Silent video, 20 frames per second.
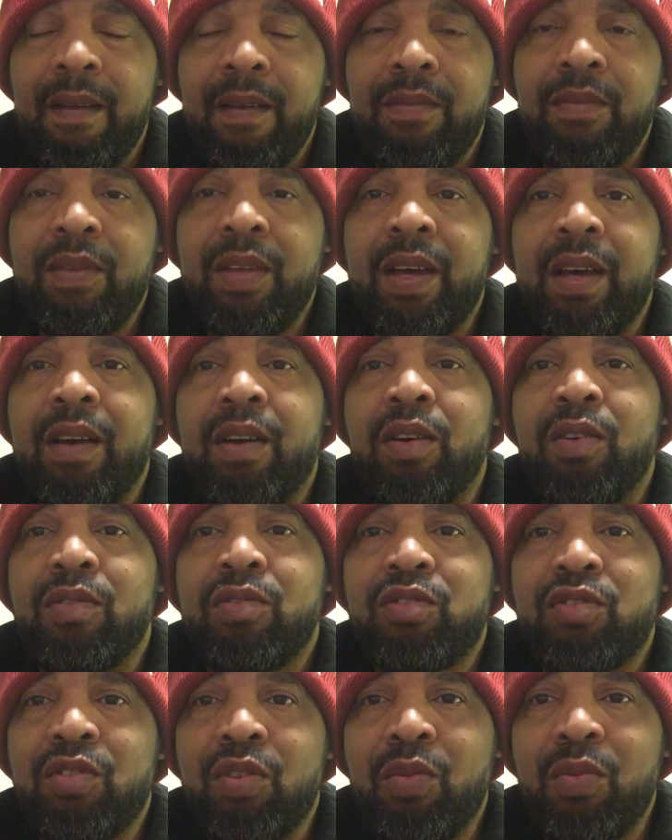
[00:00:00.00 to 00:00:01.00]
Now, I
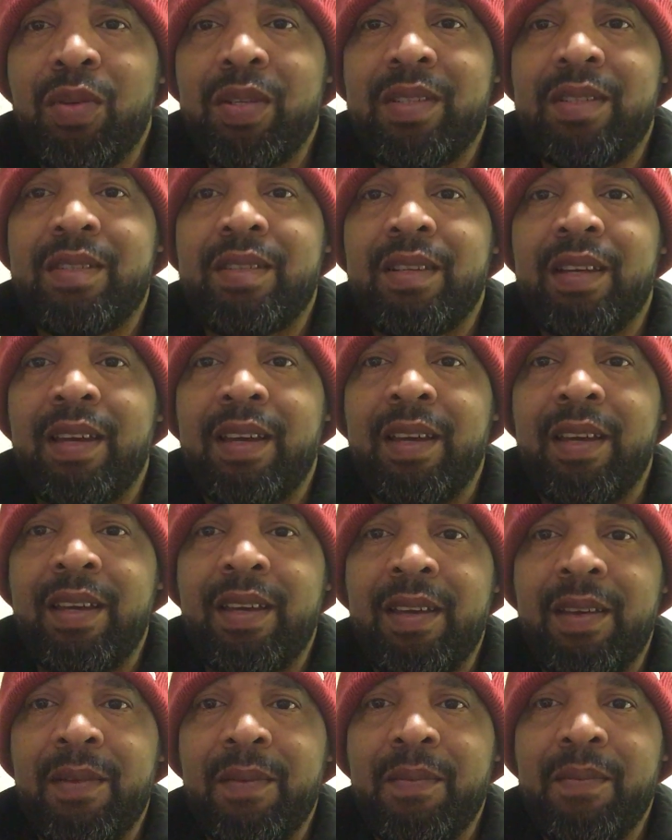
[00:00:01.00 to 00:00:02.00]
also would
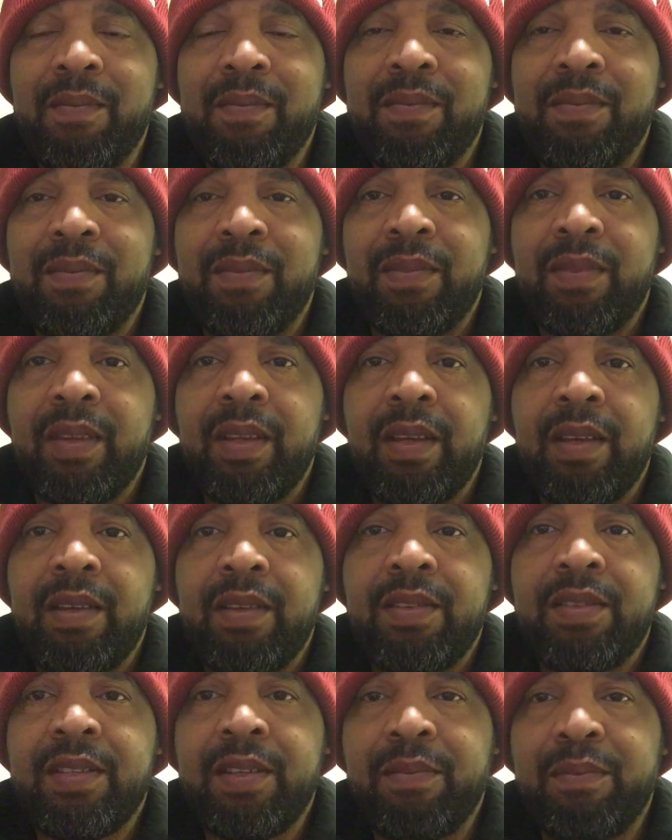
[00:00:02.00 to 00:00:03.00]
say
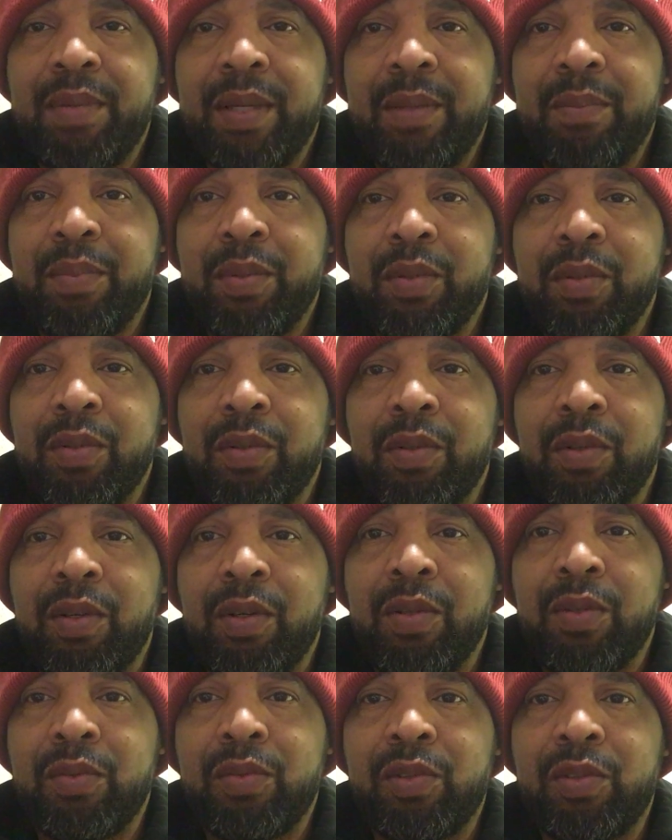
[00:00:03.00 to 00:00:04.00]
some people
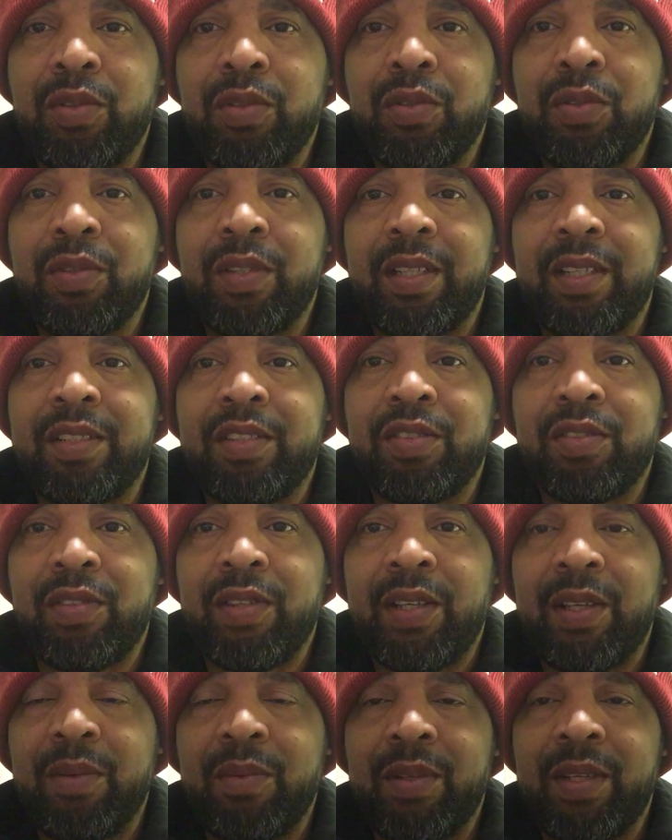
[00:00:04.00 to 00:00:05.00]
go to the
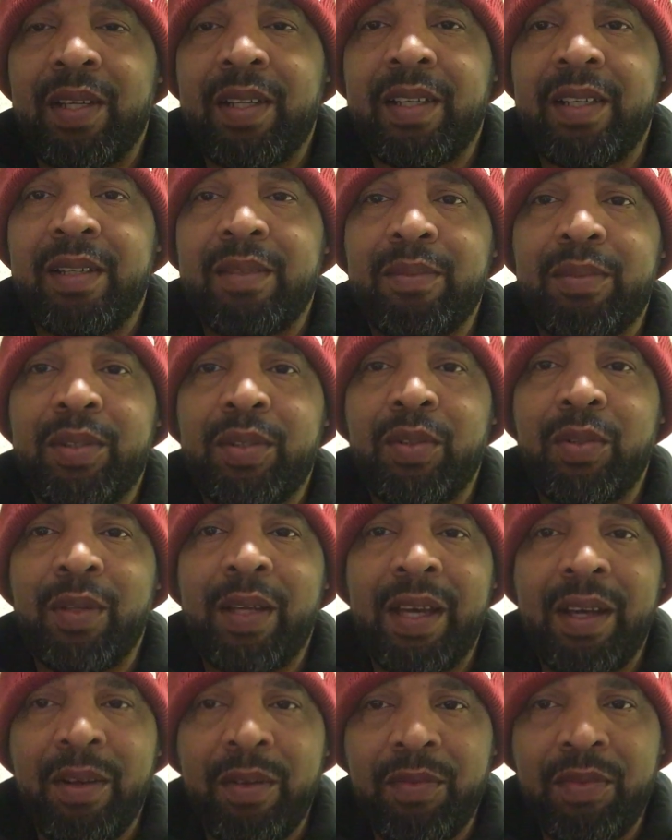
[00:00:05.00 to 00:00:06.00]
extreme when it comes to
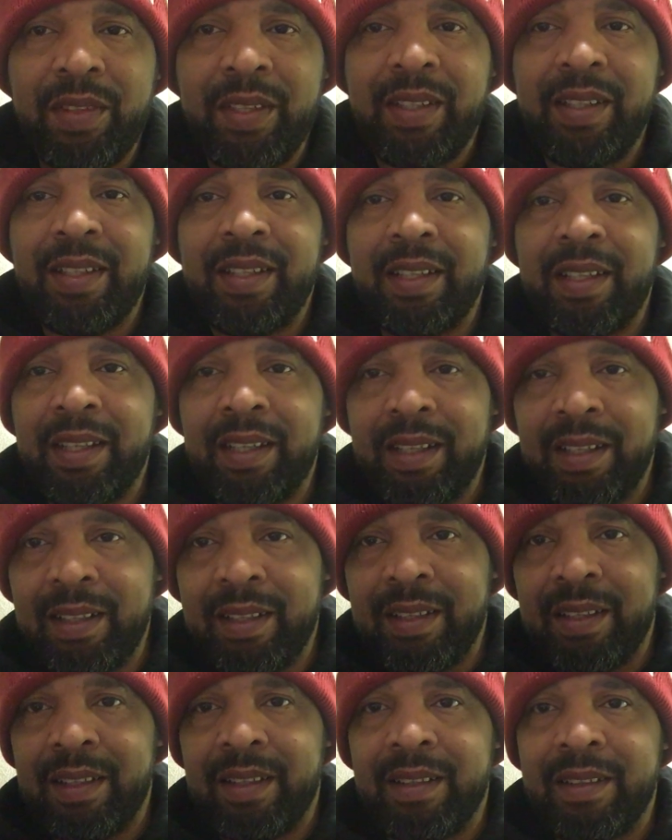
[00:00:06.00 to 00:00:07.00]
healthy
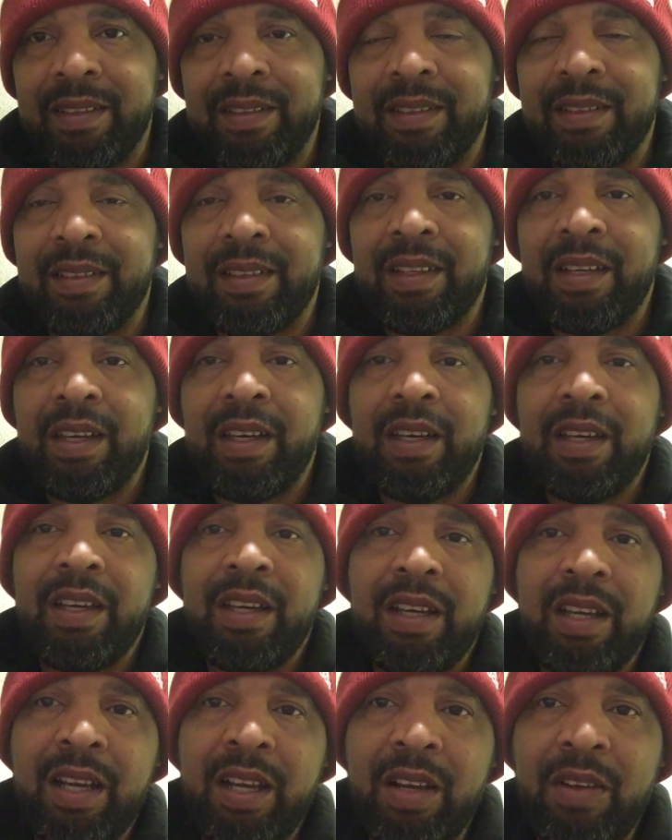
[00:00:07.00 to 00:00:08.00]
eating,
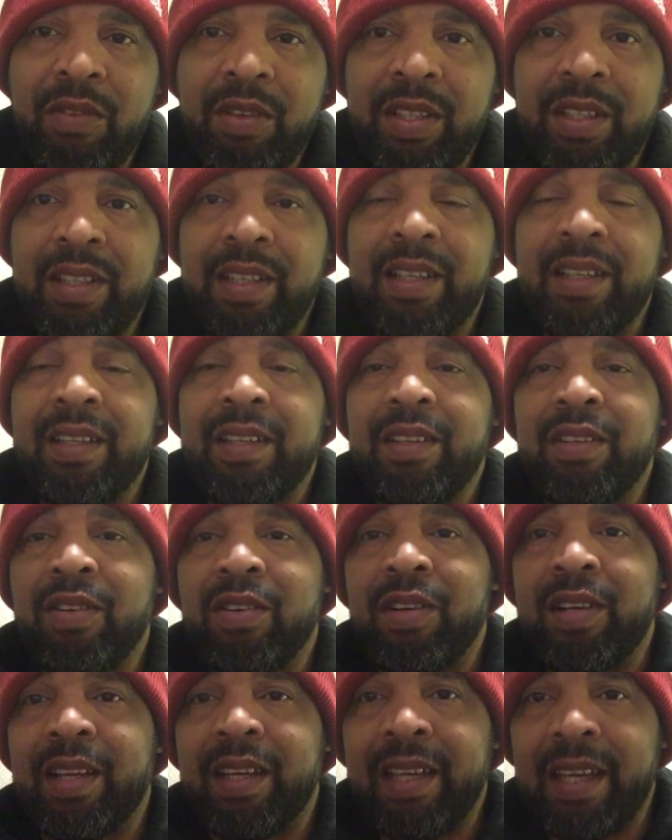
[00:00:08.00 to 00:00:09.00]
everything
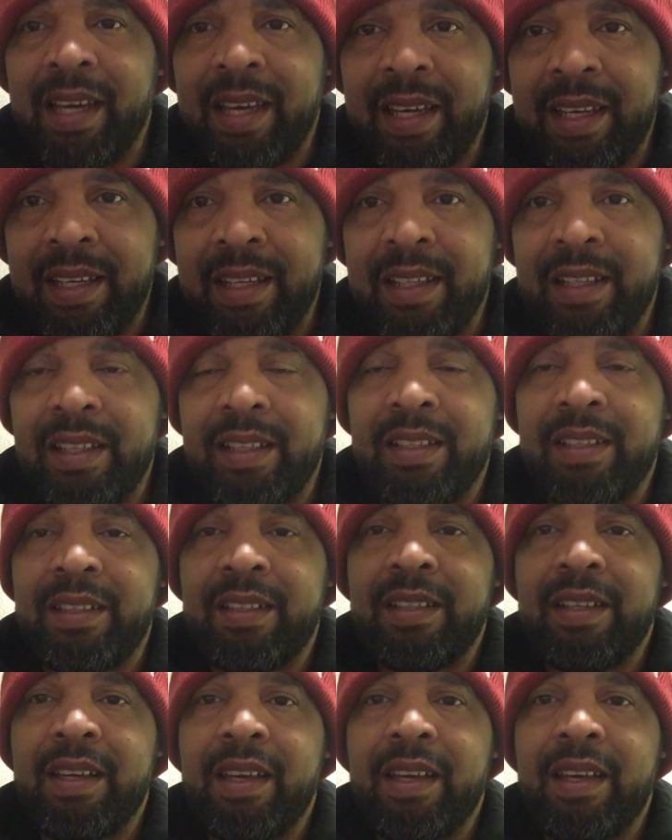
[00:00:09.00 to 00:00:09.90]
organic.